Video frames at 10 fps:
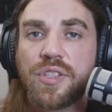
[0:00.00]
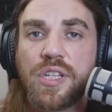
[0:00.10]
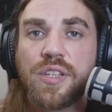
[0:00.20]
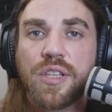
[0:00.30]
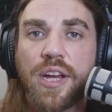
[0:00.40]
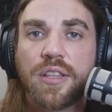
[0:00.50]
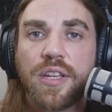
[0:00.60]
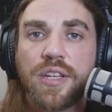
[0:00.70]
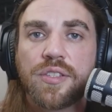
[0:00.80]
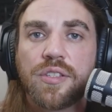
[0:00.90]
season like
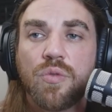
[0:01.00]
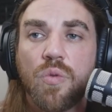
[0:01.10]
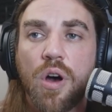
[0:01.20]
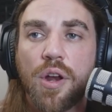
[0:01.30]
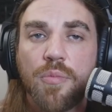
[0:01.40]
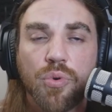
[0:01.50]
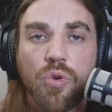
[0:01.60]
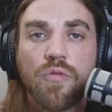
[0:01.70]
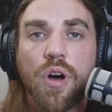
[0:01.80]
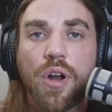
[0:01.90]
this, you want to
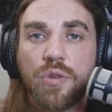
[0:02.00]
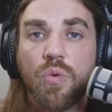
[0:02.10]
improve on it.